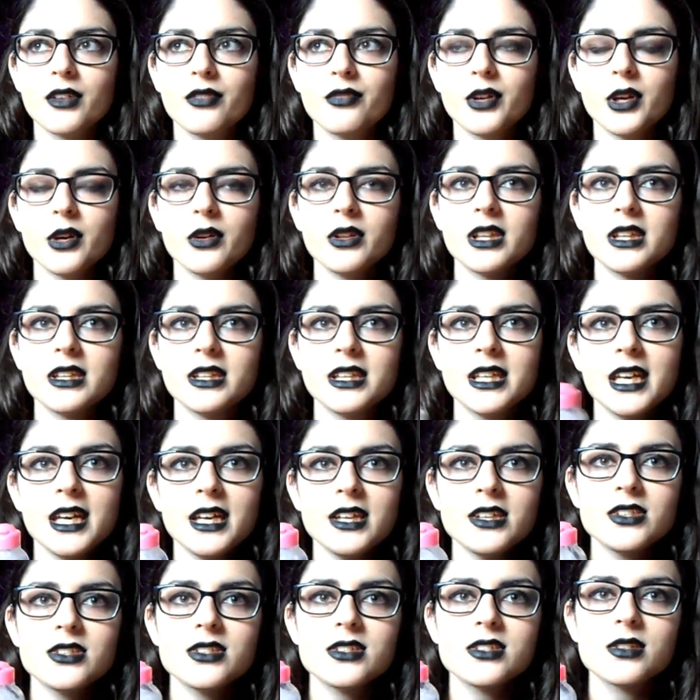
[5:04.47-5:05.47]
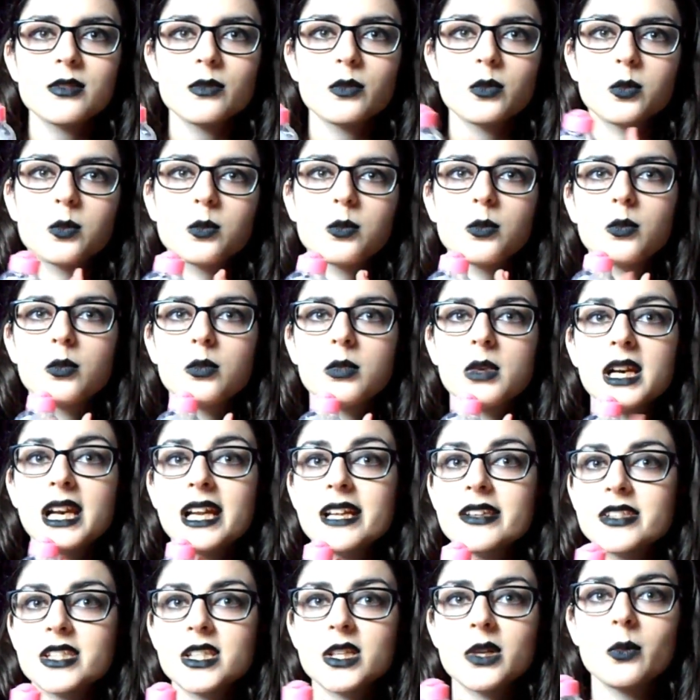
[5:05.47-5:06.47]
feel that this
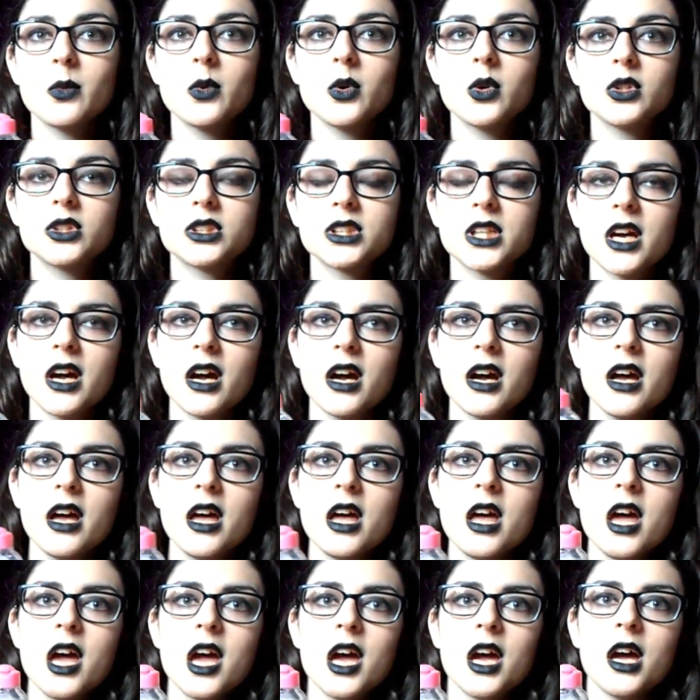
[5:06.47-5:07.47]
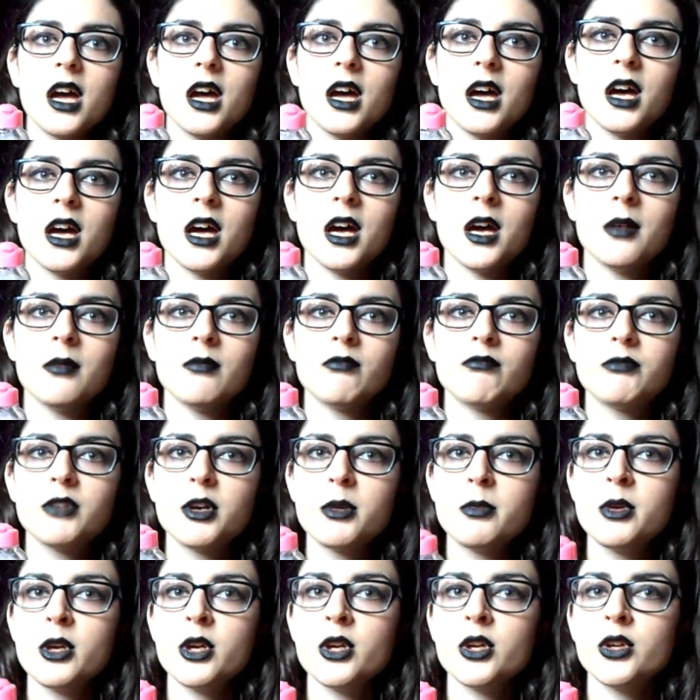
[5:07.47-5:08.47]
cleansing water um,
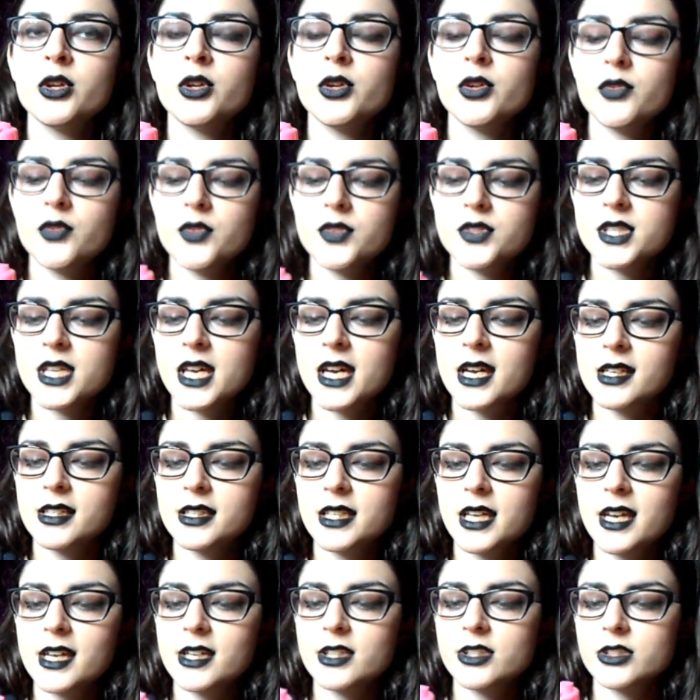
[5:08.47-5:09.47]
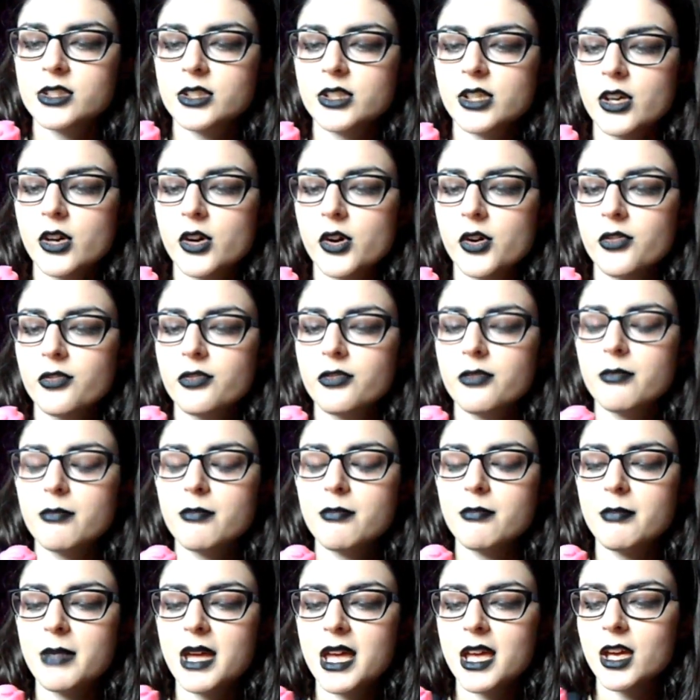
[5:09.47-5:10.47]
removes and takes
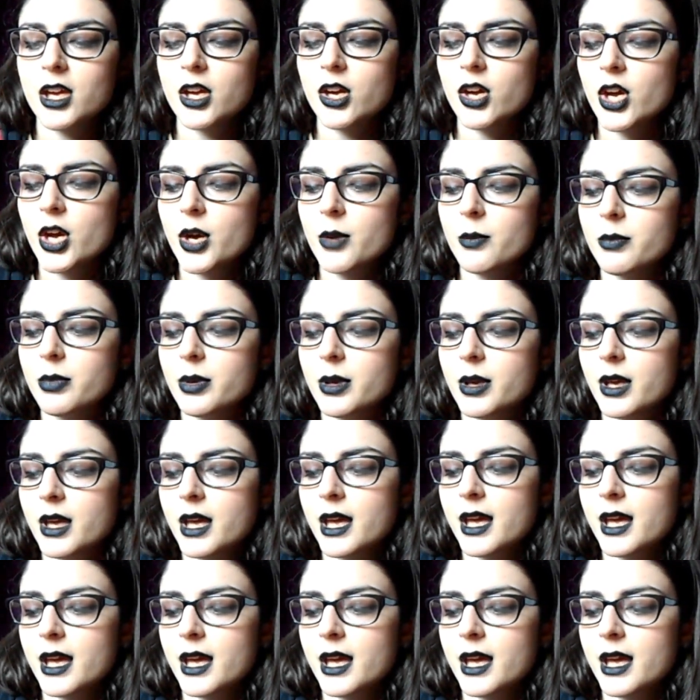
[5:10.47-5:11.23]
off makeup